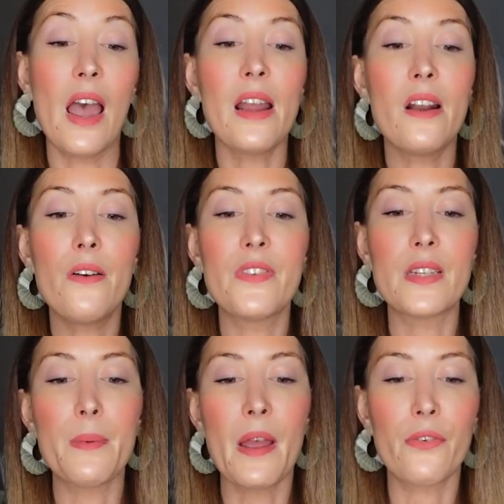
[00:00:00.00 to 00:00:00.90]
I love
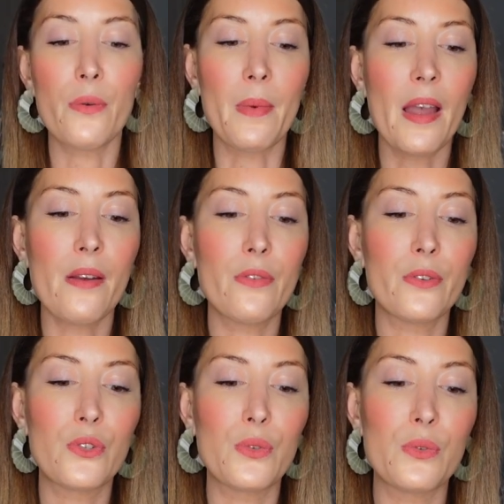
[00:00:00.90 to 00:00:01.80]
this perfume. I
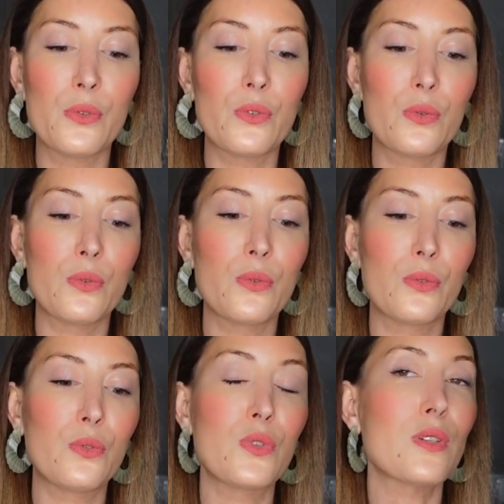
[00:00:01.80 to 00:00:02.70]
have
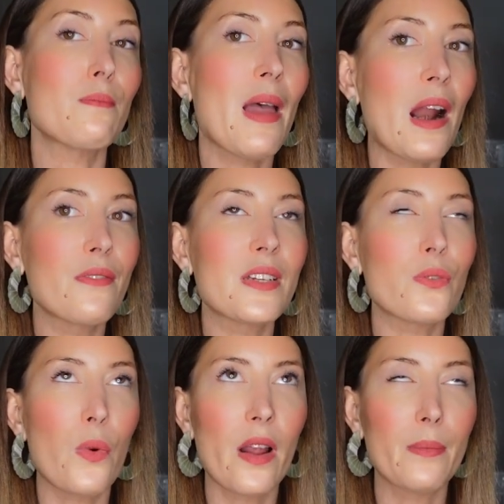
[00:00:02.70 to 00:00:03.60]
to smell
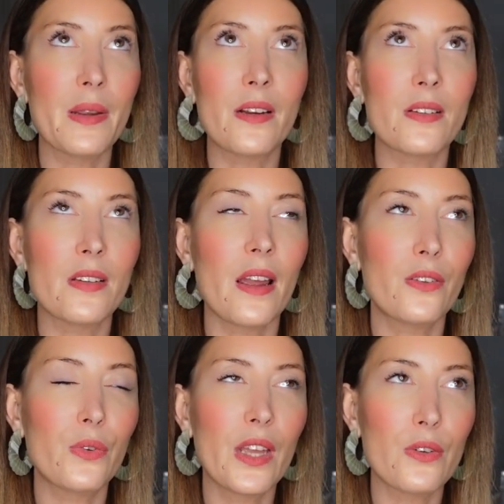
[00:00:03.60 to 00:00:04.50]
this one, because I
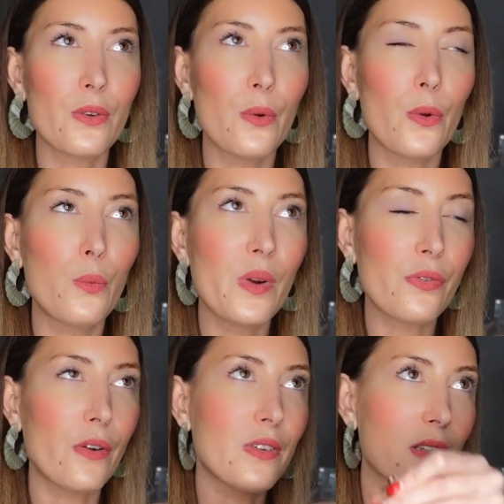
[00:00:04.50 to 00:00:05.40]
had to get a
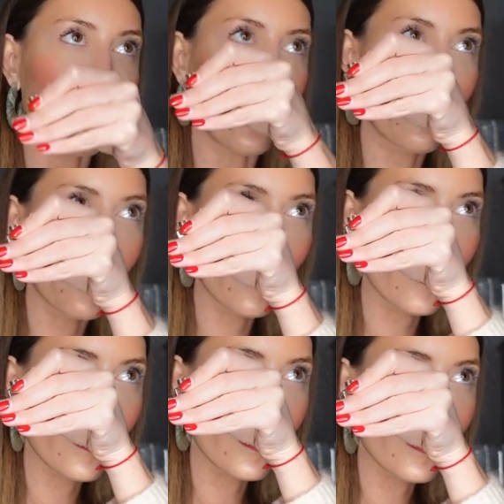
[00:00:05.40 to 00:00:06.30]
whiff of this one
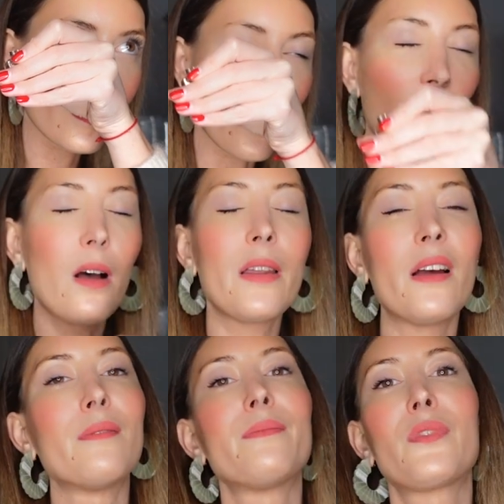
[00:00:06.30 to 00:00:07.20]
Oh
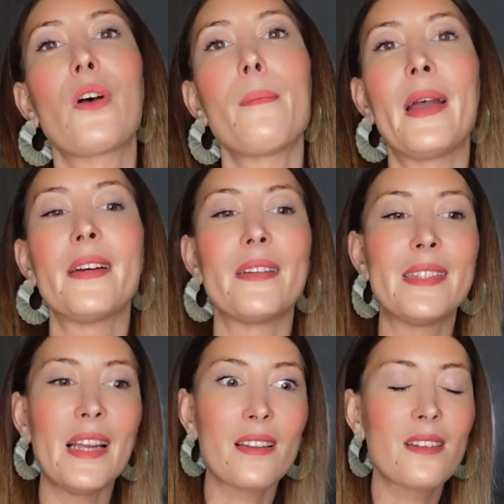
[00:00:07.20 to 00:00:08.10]
yeah, oh my
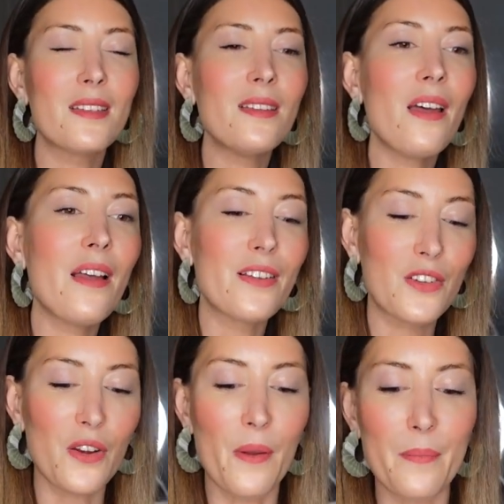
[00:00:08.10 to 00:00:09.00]
god, yes, such,